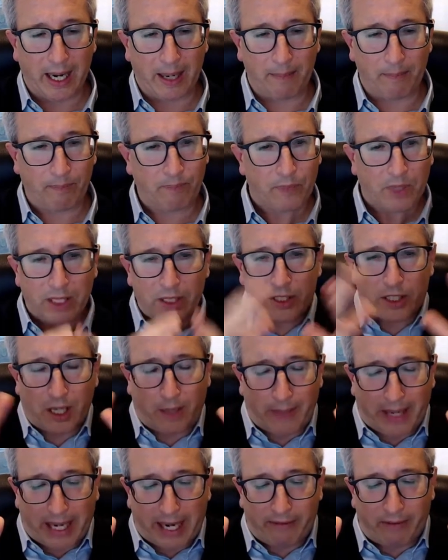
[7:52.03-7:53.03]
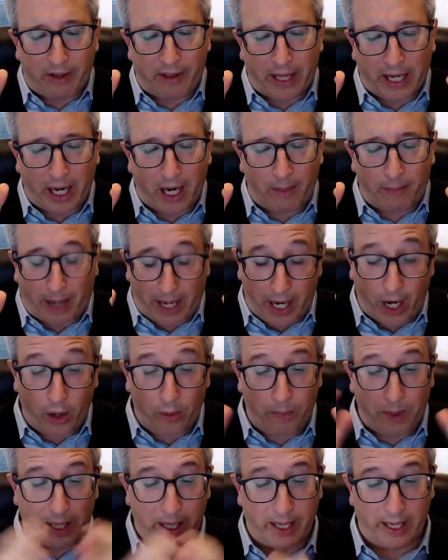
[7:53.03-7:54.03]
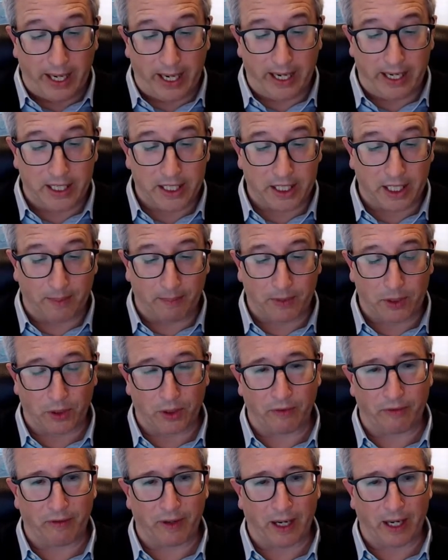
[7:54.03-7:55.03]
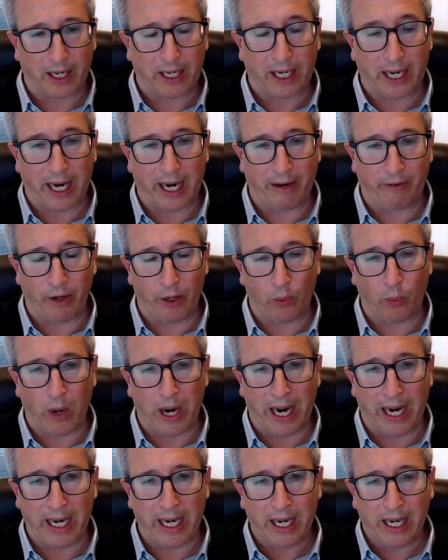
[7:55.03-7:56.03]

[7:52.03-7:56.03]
summing everything up, I hope in some sort of coherent way.